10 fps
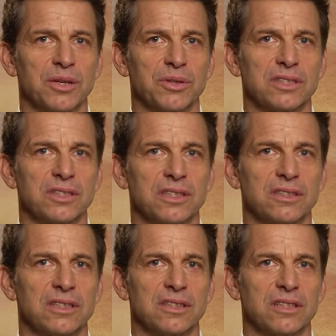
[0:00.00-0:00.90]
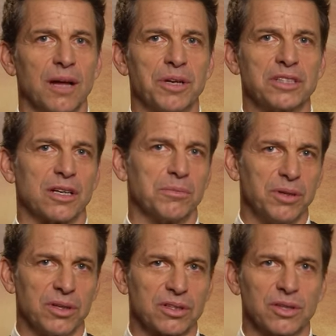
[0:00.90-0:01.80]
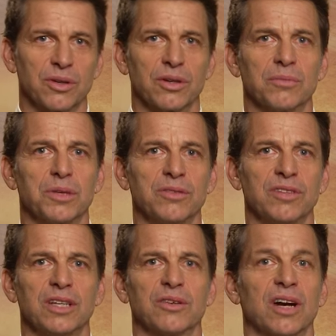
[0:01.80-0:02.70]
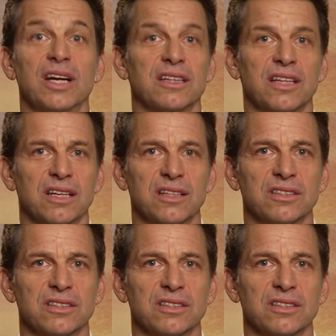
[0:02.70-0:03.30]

You know, it's not based on a book or a movie or anything.